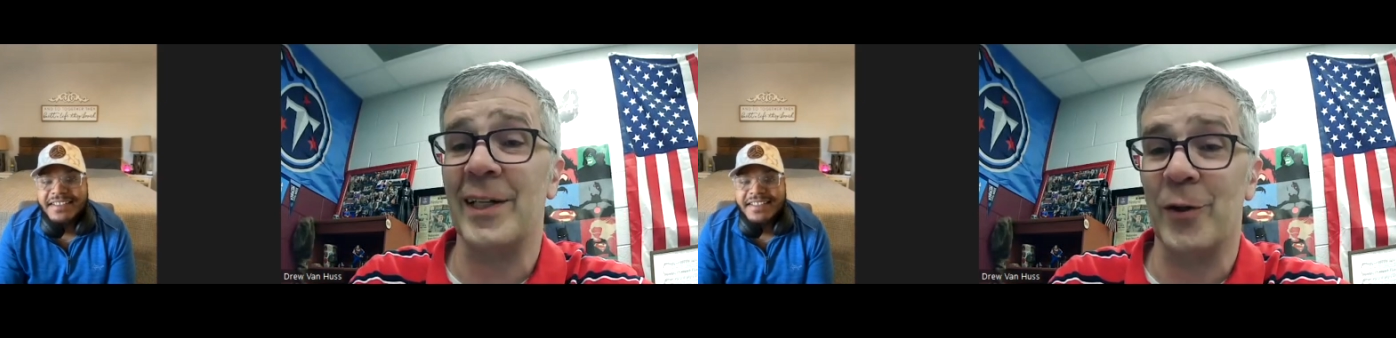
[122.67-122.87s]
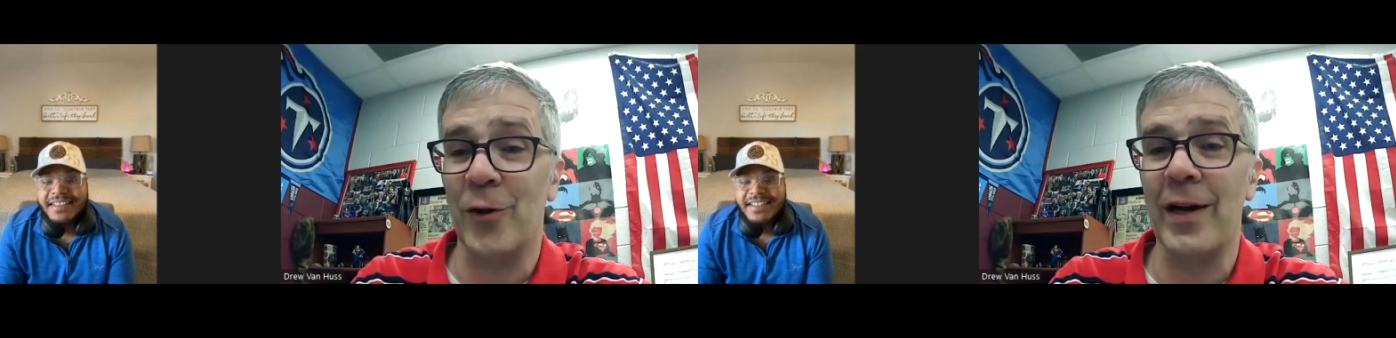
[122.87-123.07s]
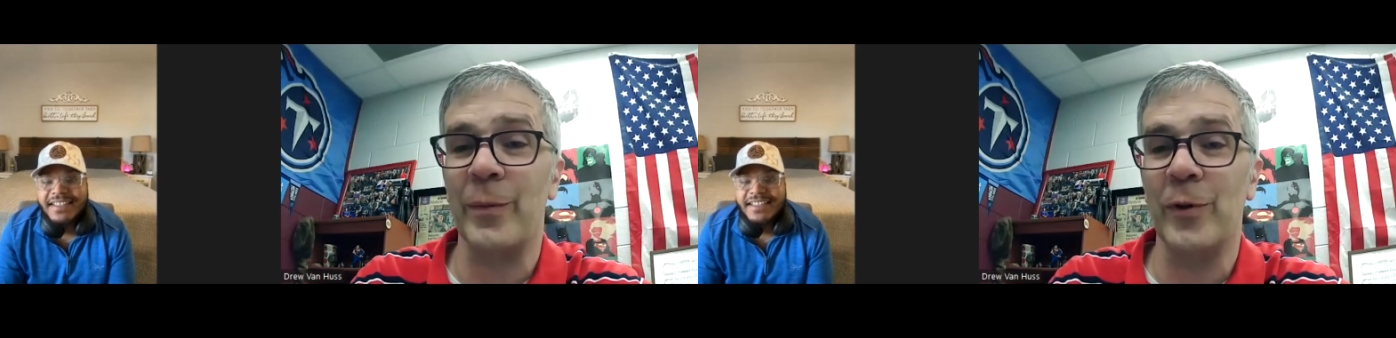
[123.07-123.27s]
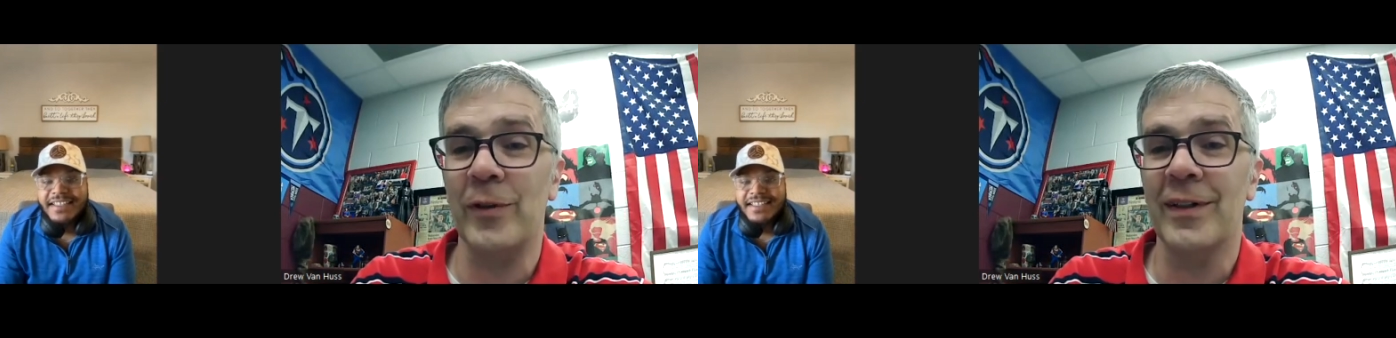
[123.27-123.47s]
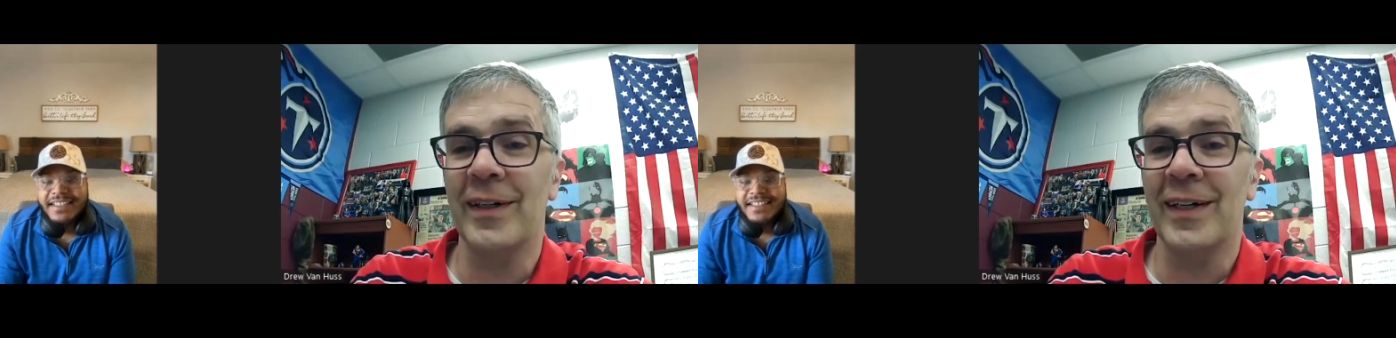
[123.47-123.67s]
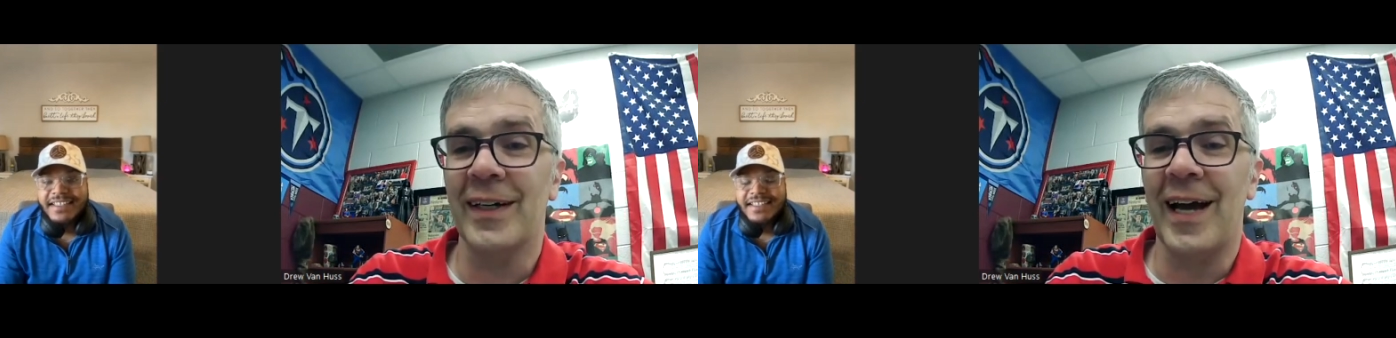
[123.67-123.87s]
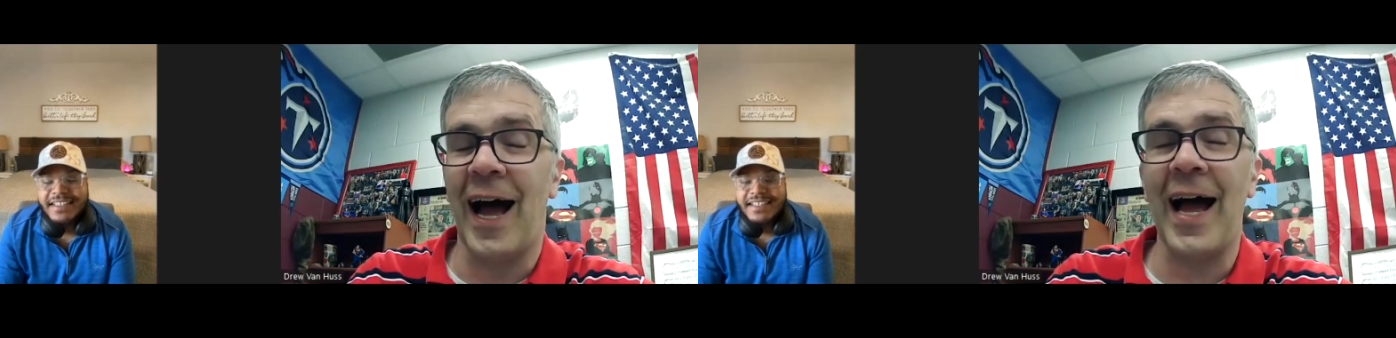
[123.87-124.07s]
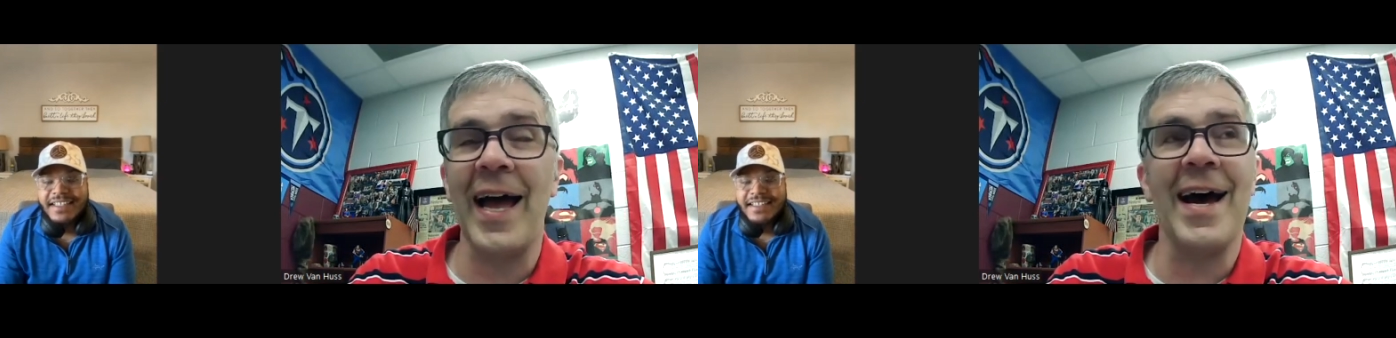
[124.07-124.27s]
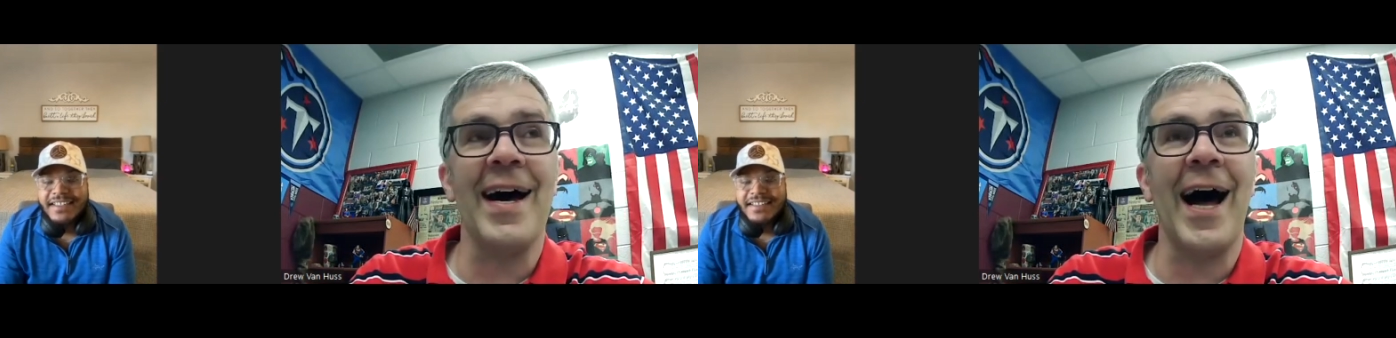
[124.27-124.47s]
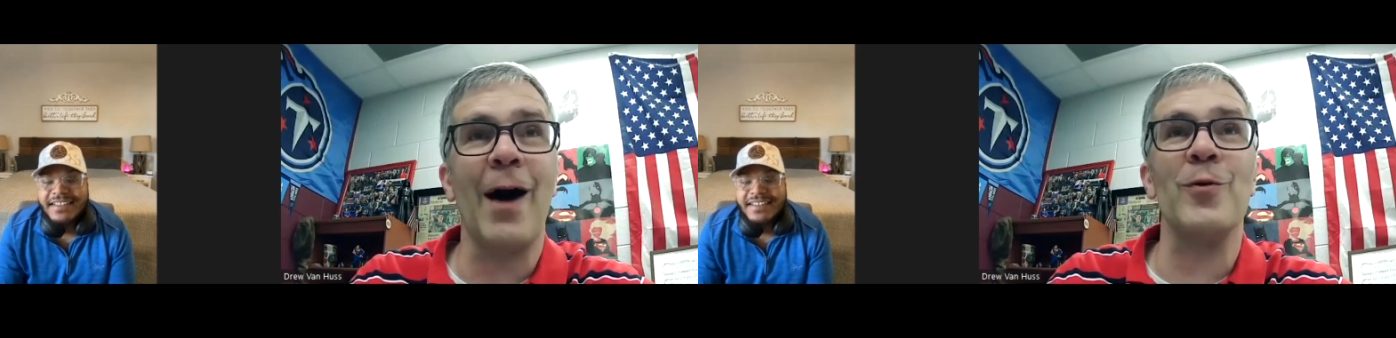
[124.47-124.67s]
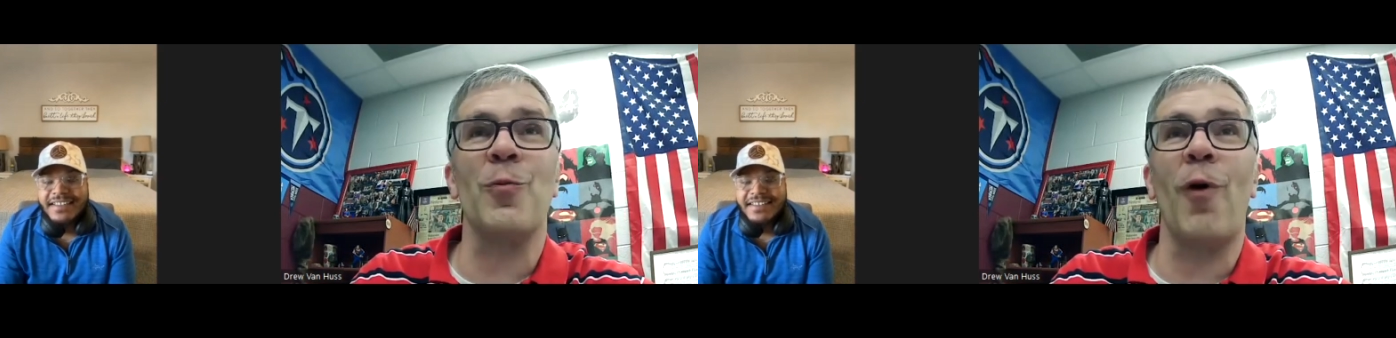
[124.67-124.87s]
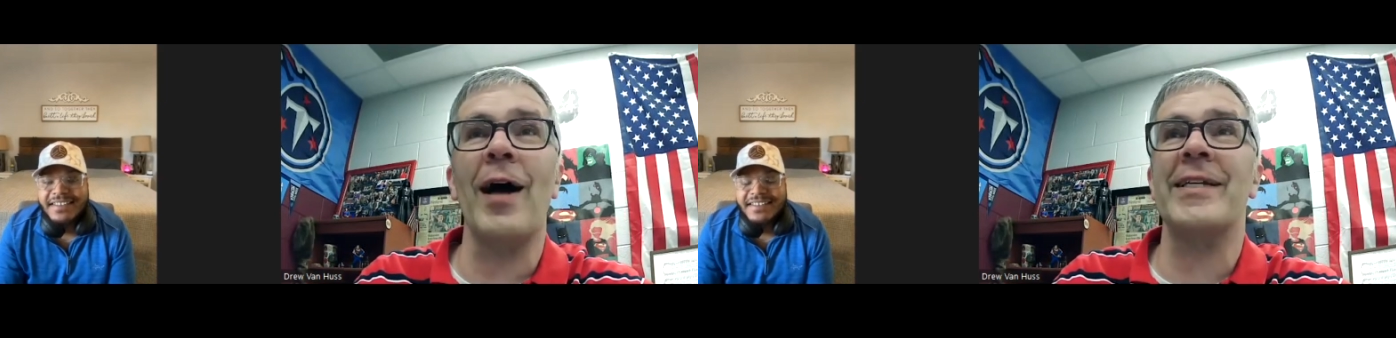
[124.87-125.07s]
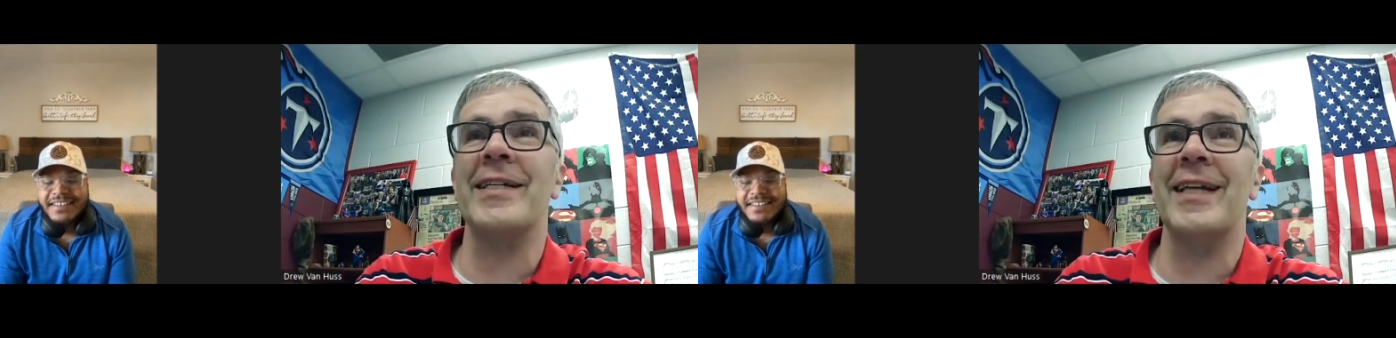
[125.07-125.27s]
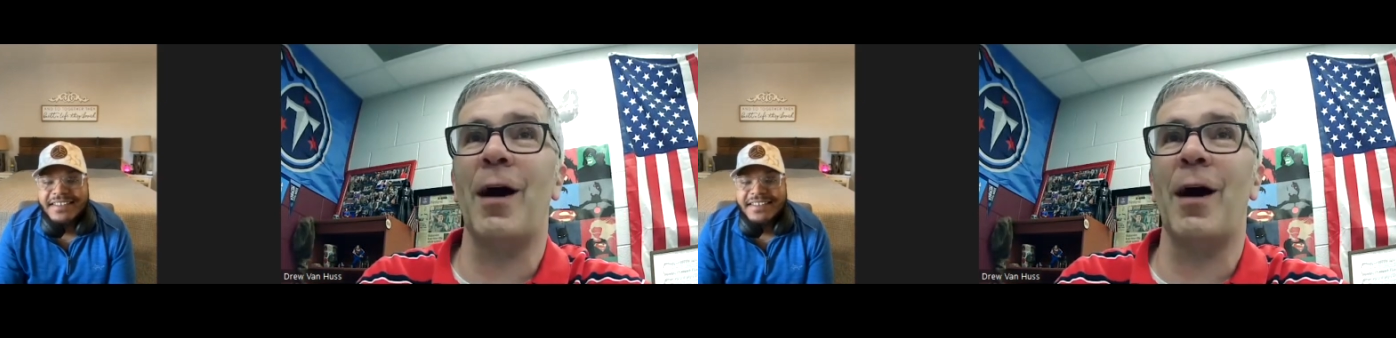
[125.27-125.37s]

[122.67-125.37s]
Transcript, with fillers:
Speaker 1: incredible. Yeah. I uh, I was watching,